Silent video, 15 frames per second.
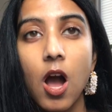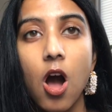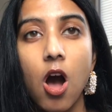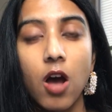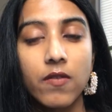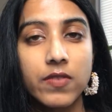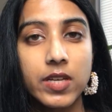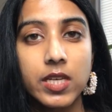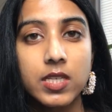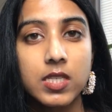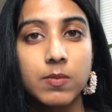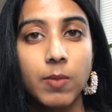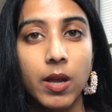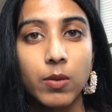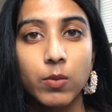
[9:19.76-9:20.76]
obvious
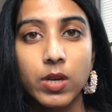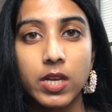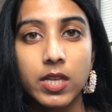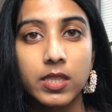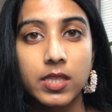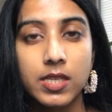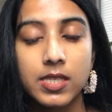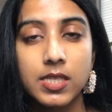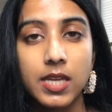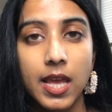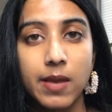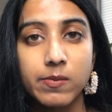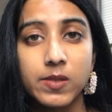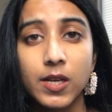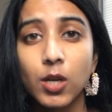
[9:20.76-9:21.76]
by reading these
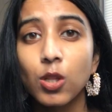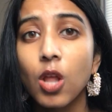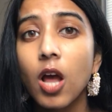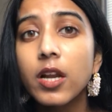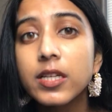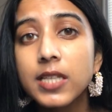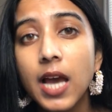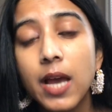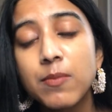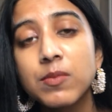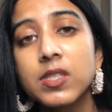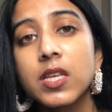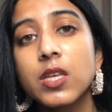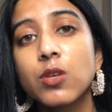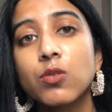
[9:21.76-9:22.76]
names, and a lot of times
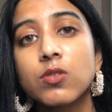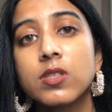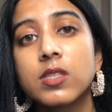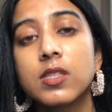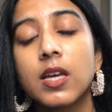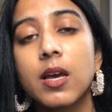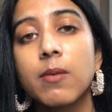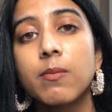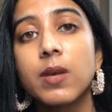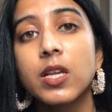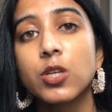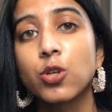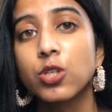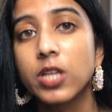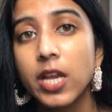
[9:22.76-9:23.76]
they use them
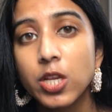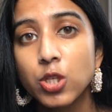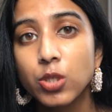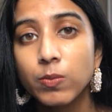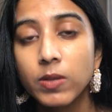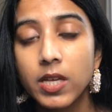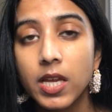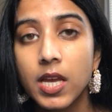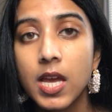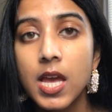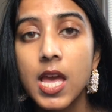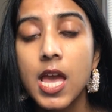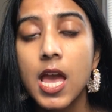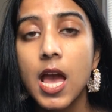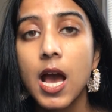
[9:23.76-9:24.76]
interchangeably,
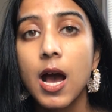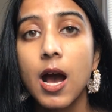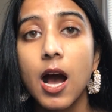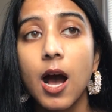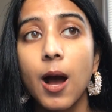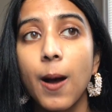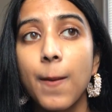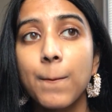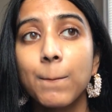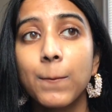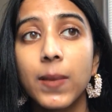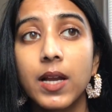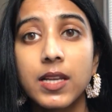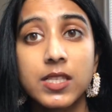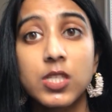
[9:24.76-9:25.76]

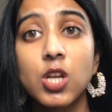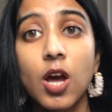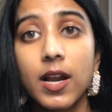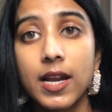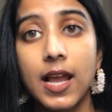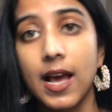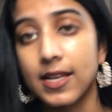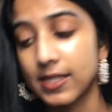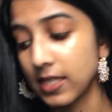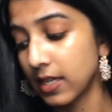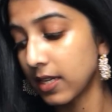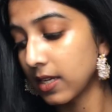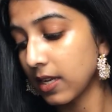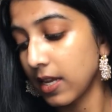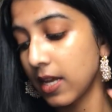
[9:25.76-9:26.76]
but it's not an
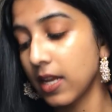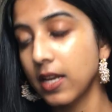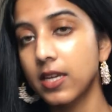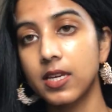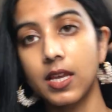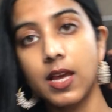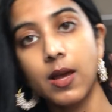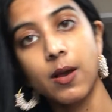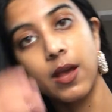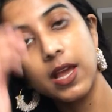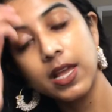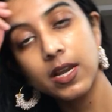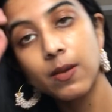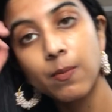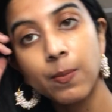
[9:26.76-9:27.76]
acid.
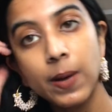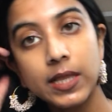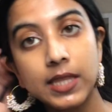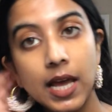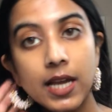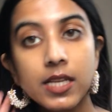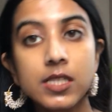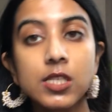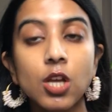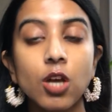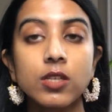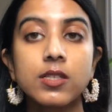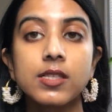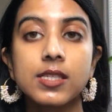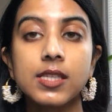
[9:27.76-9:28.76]
But that is
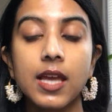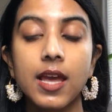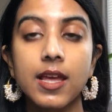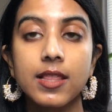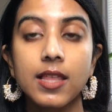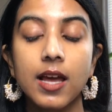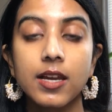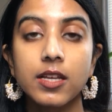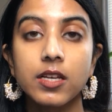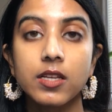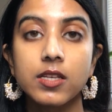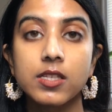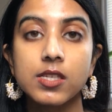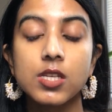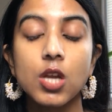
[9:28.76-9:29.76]
not to say that it
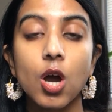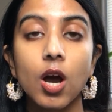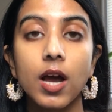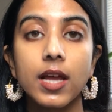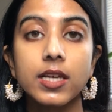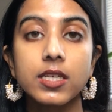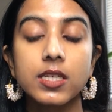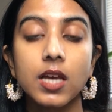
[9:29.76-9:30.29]
is not